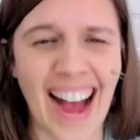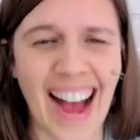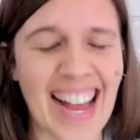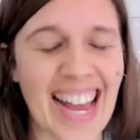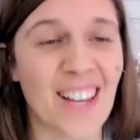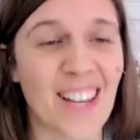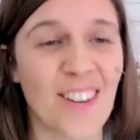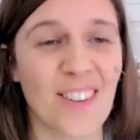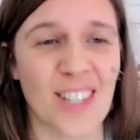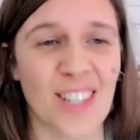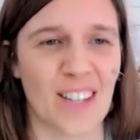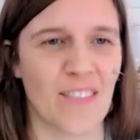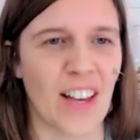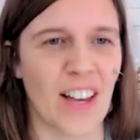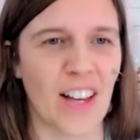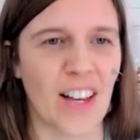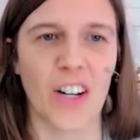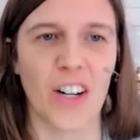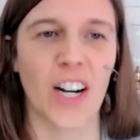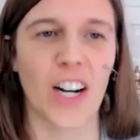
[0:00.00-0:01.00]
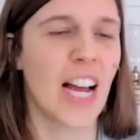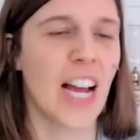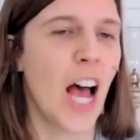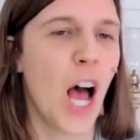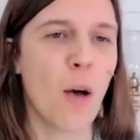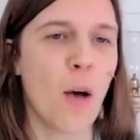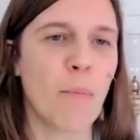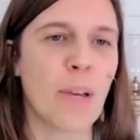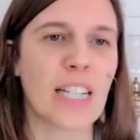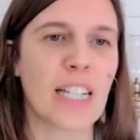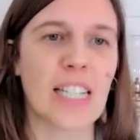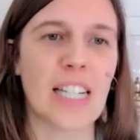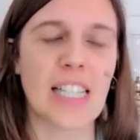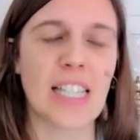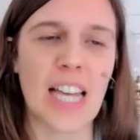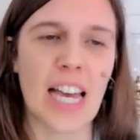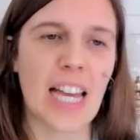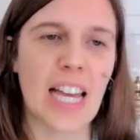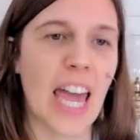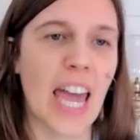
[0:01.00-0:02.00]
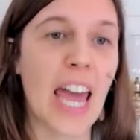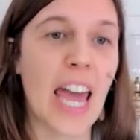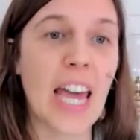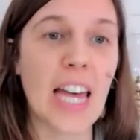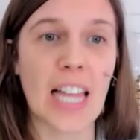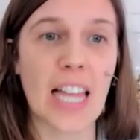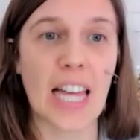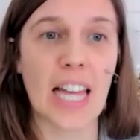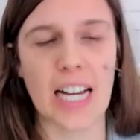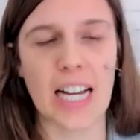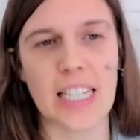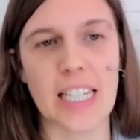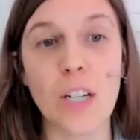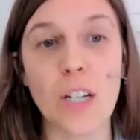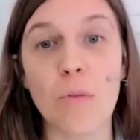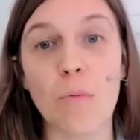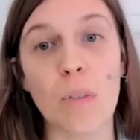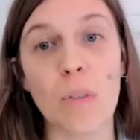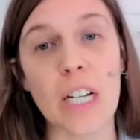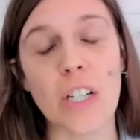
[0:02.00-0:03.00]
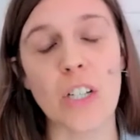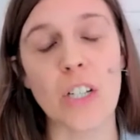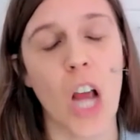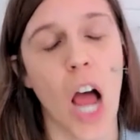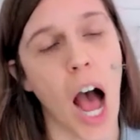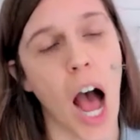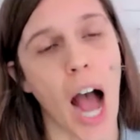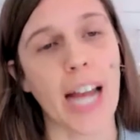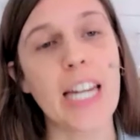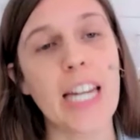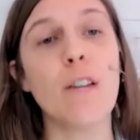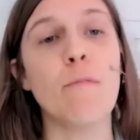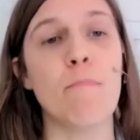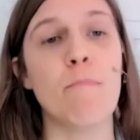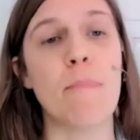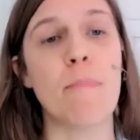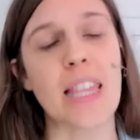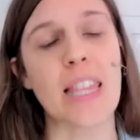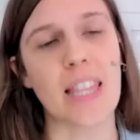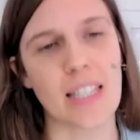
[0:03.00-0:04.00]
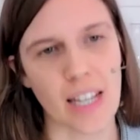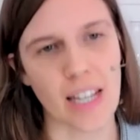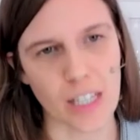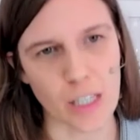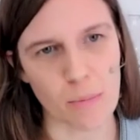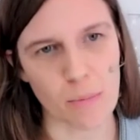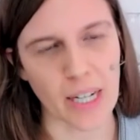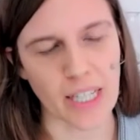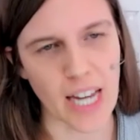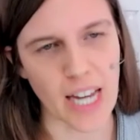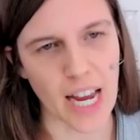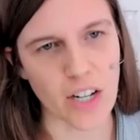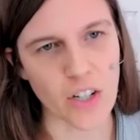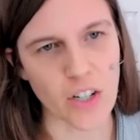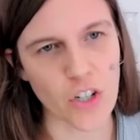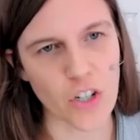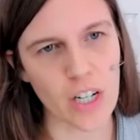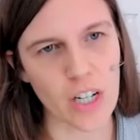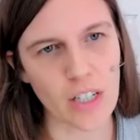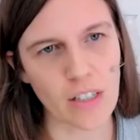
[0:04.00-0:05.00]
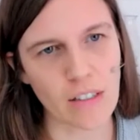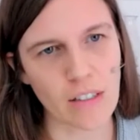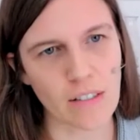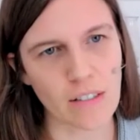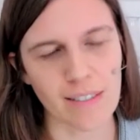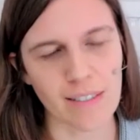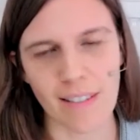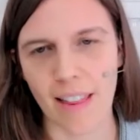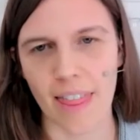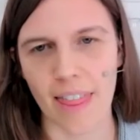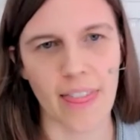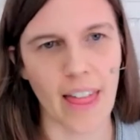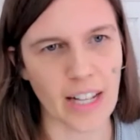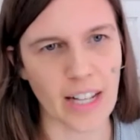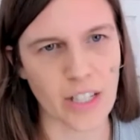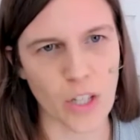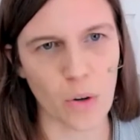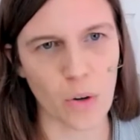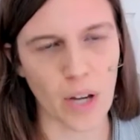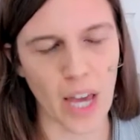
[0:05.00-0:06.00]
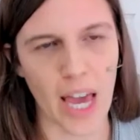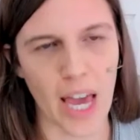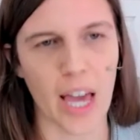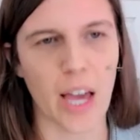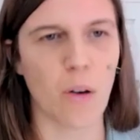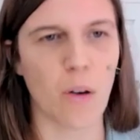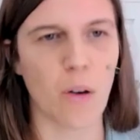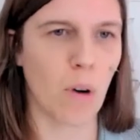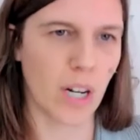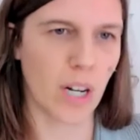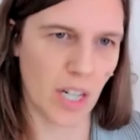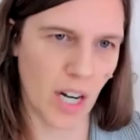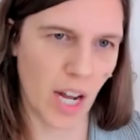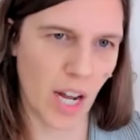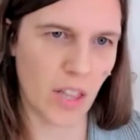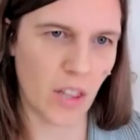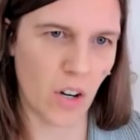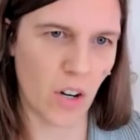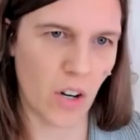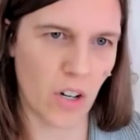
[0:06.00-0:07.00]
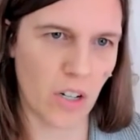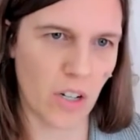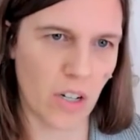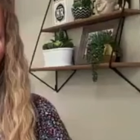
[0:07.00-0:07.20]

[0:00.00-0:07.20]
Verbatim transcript: I hate using failure because it's like, hey, like I didn't reach, I didn't meet this expectation. That's okay. What did I learn?